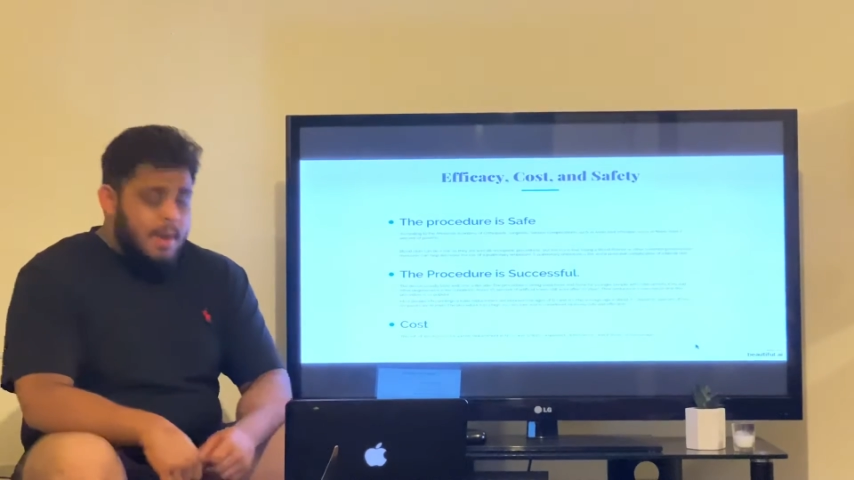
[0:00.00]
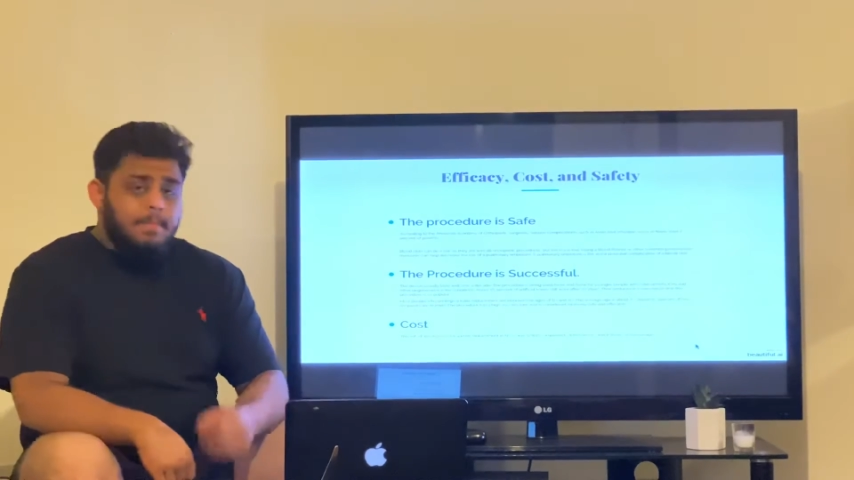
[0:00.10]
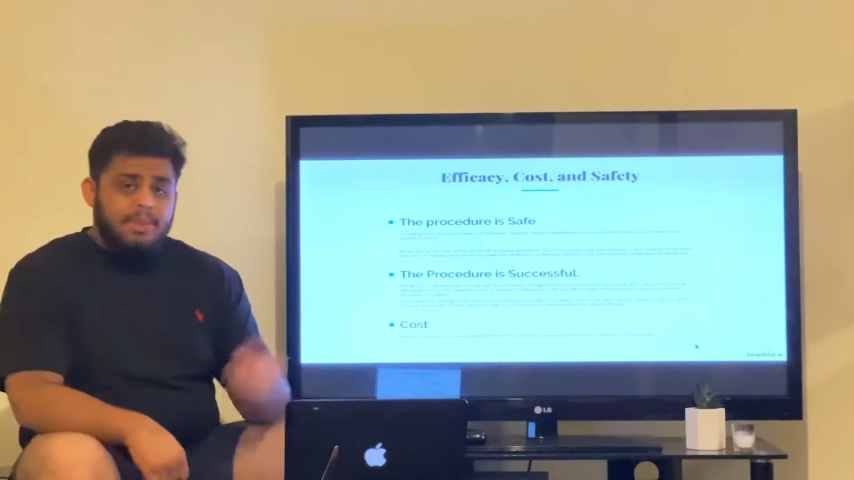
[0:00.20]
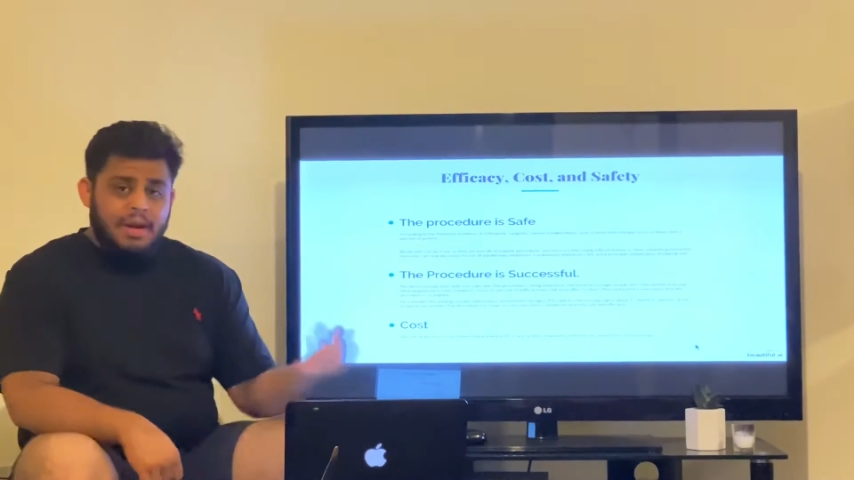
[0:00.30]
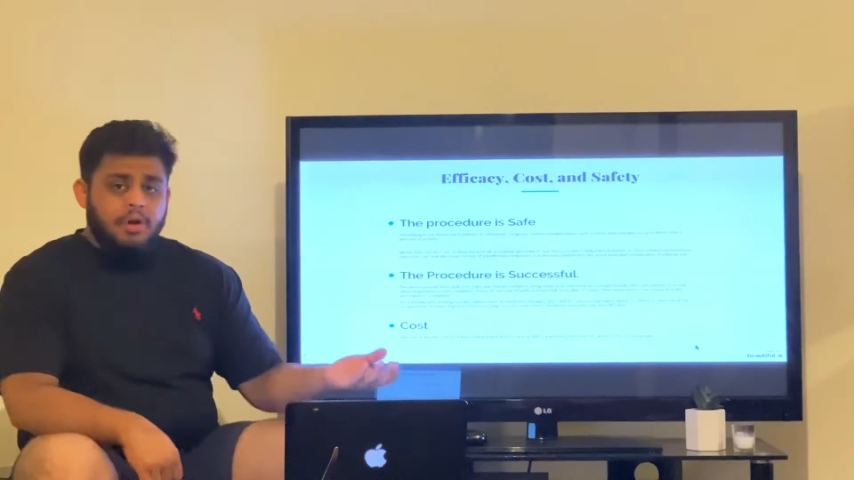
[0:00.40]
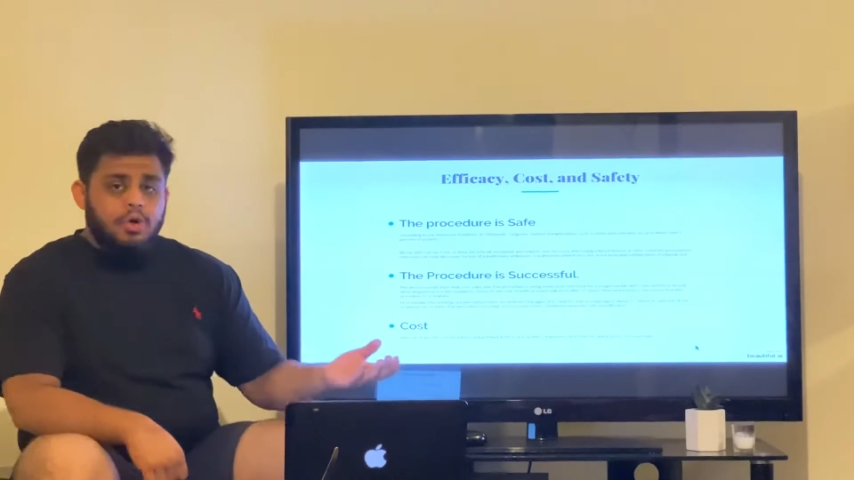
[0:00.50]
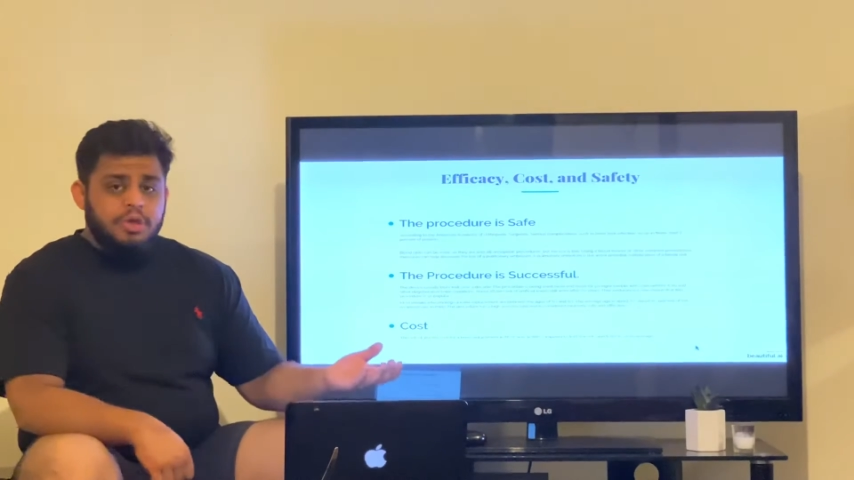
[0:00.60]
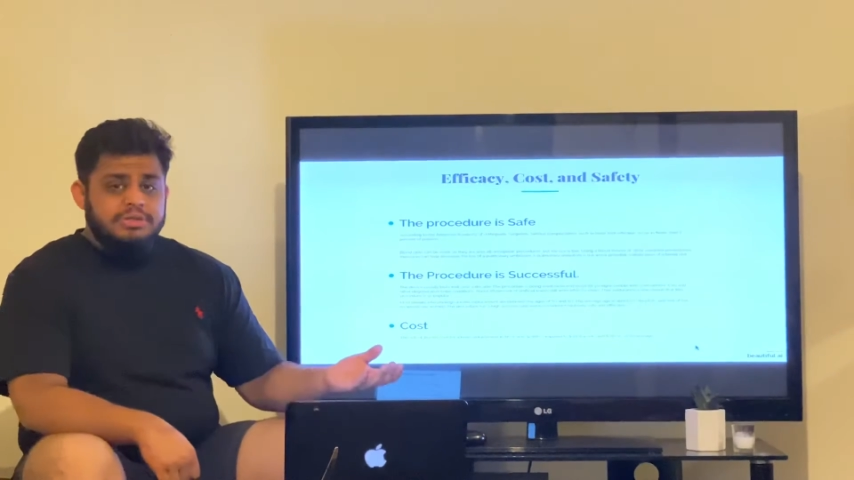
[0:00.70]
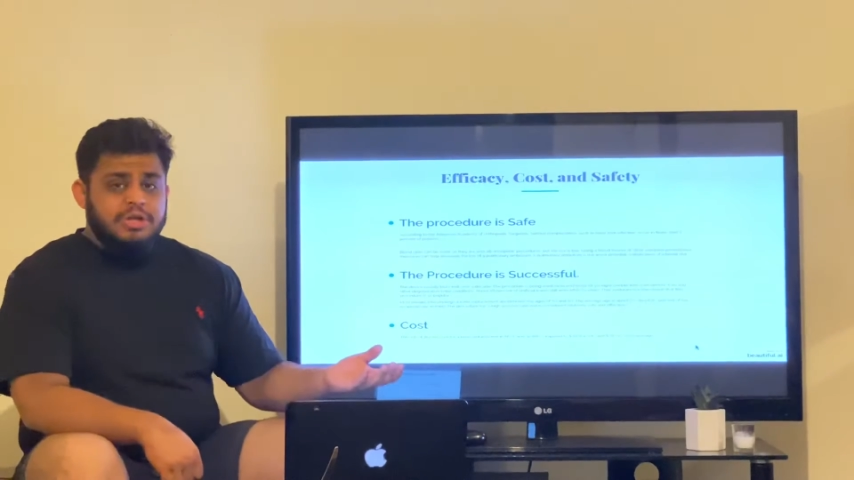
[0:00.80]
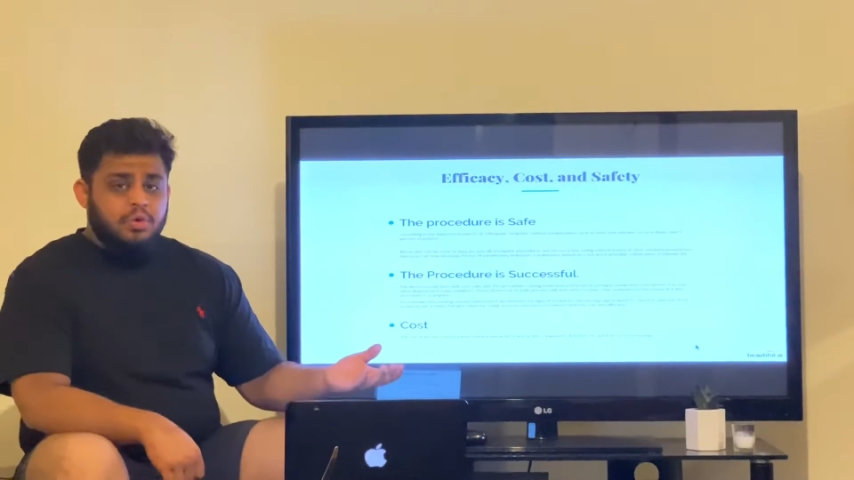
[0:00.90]
Blood
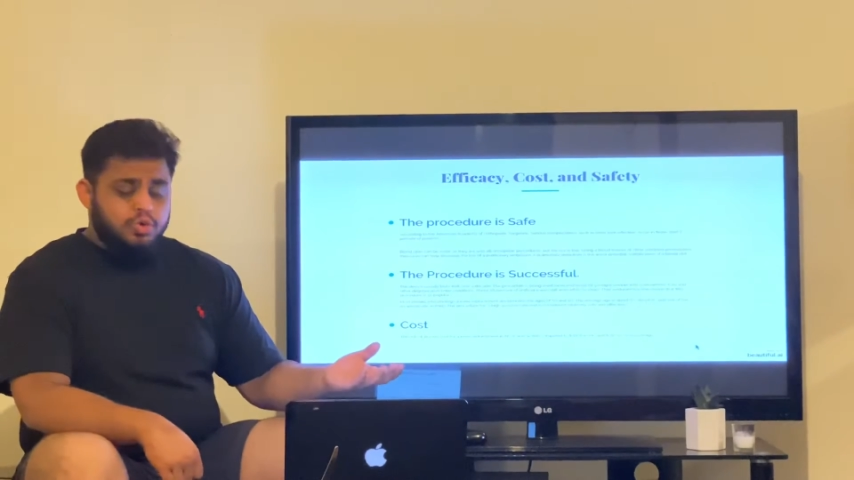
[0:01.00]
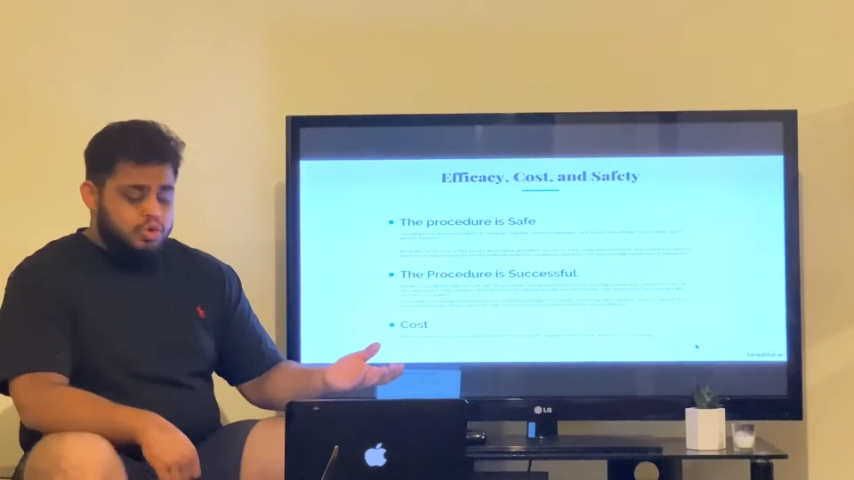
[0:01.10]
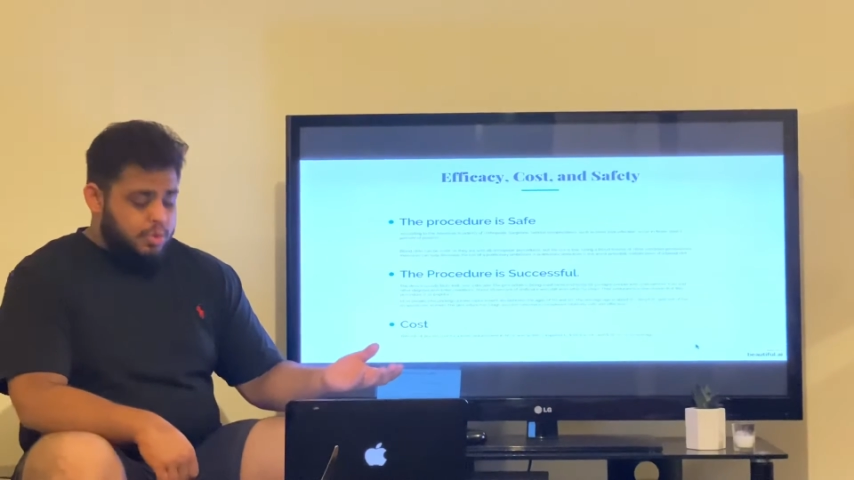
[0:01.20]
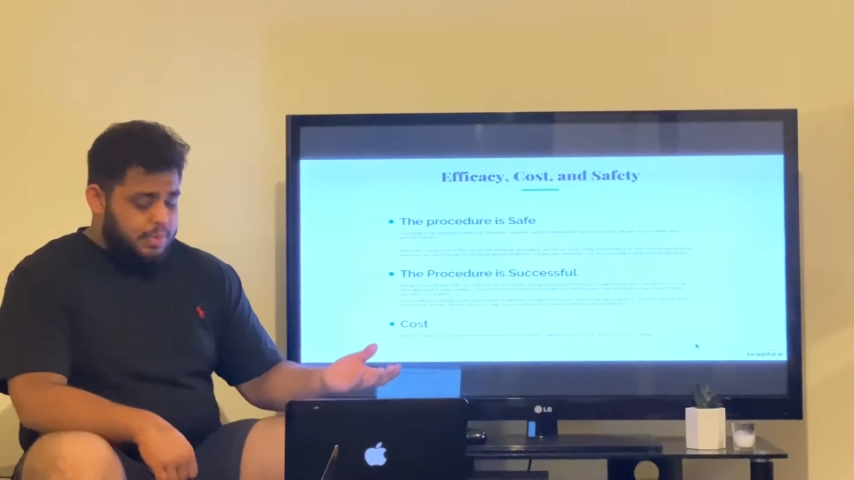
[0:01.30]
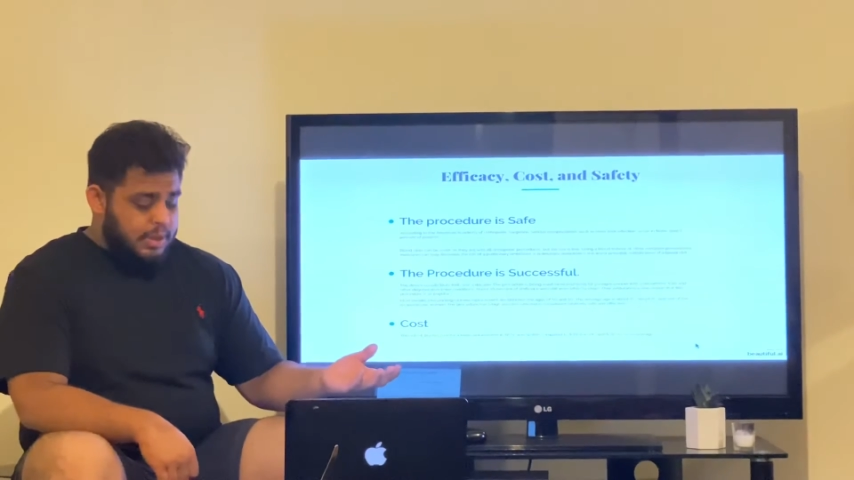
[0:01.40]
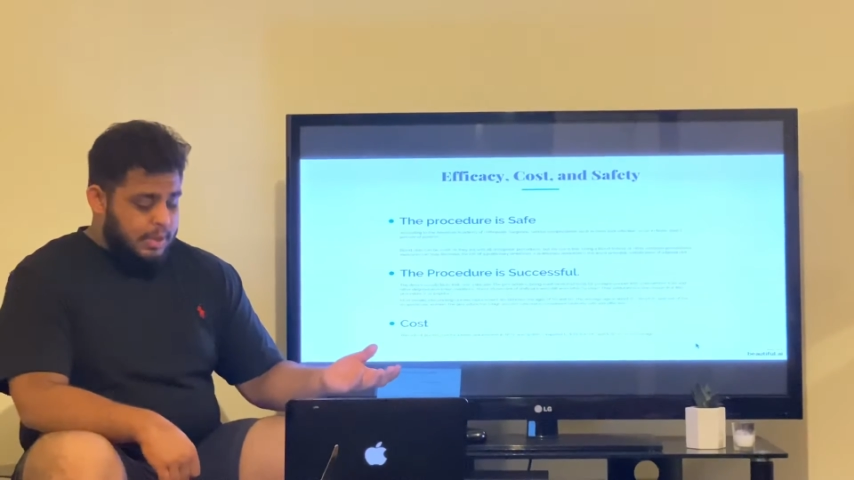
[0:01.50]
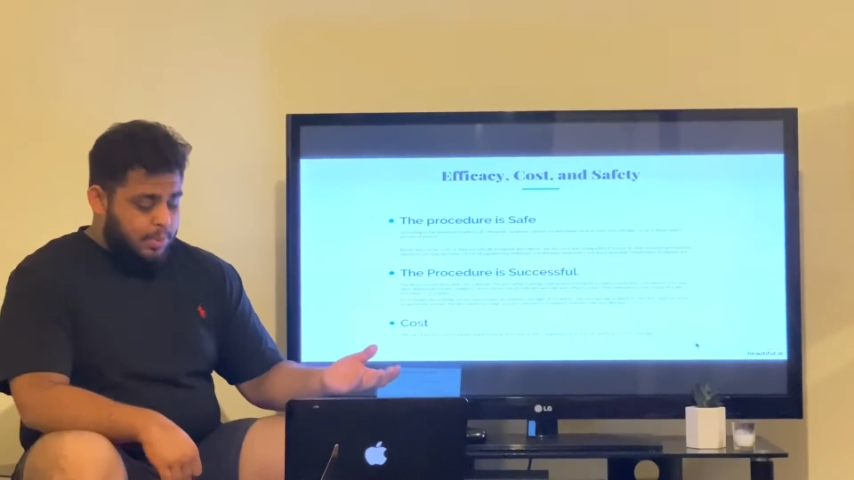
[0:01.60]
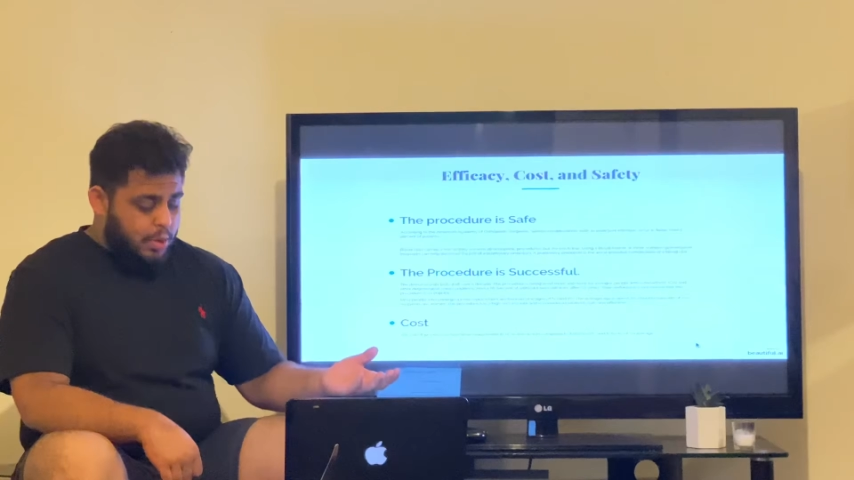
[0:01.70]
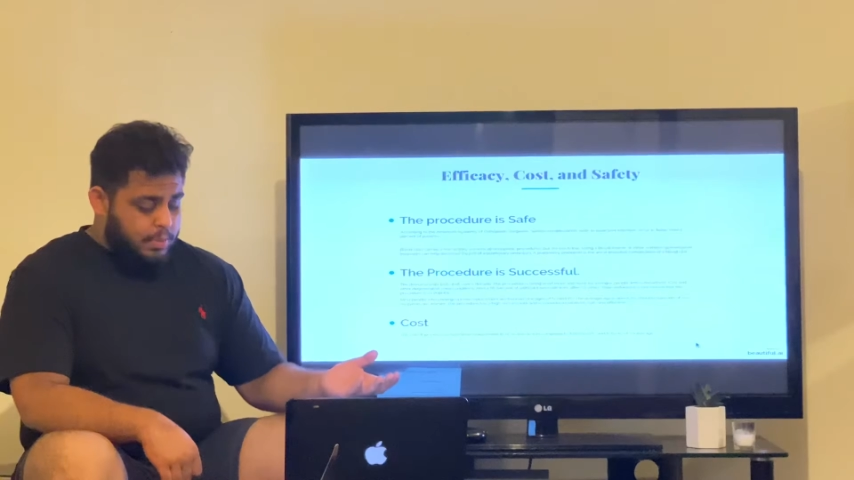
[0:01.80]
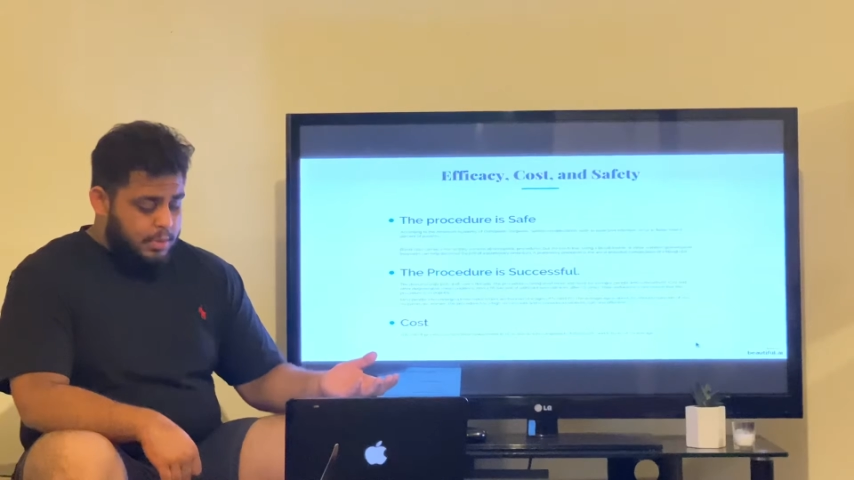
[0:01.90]
clots can also be a
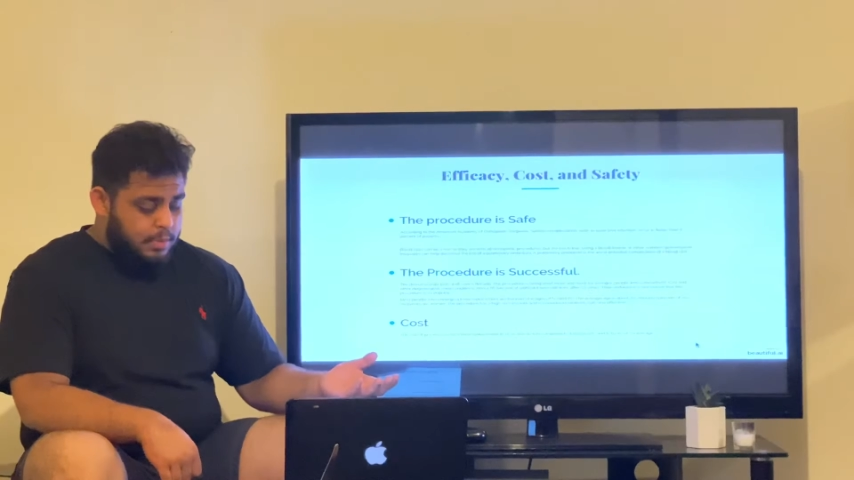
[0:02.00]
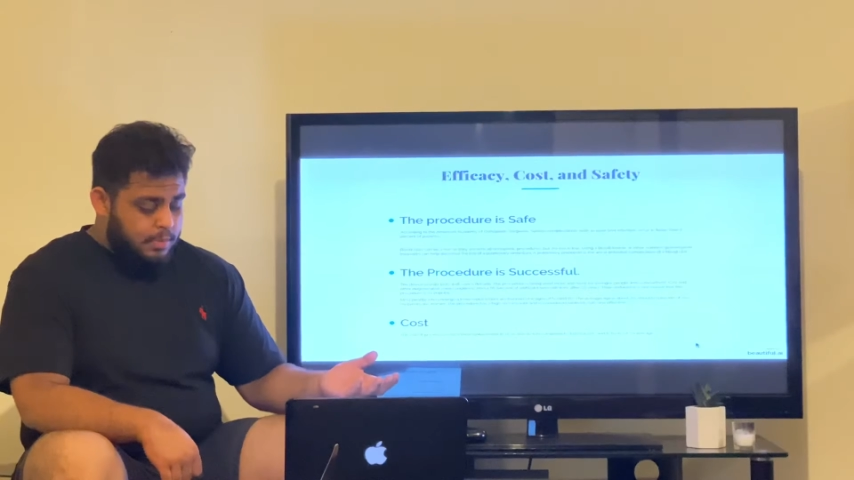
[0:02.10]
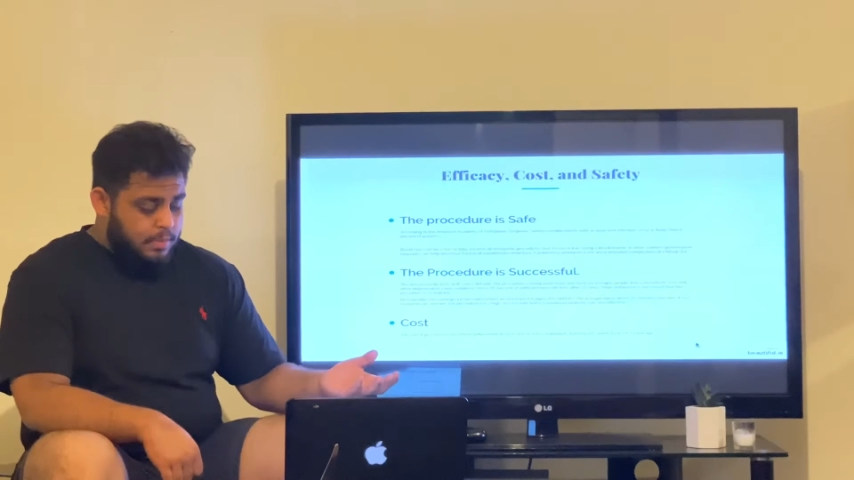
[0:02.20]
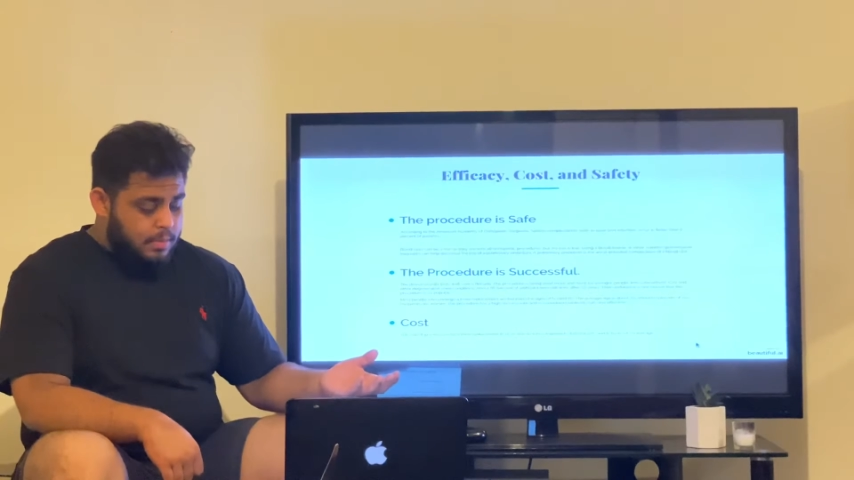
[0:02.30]
problem,